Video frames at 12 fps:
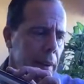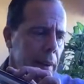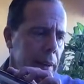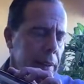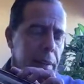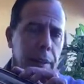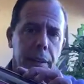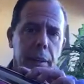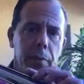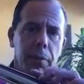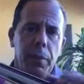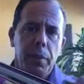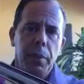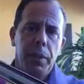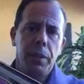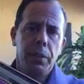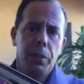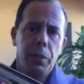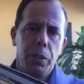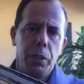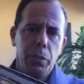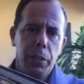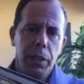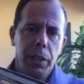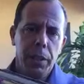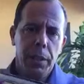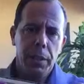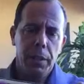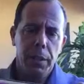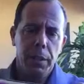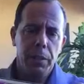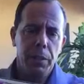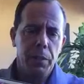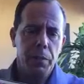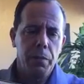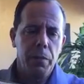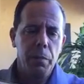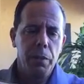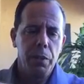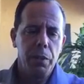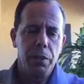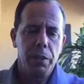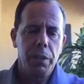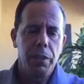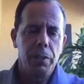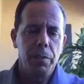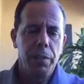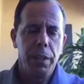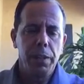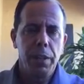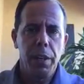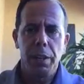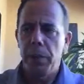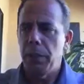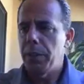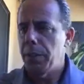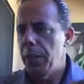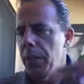I did a couple of things to it just from using it. Some things I noticed.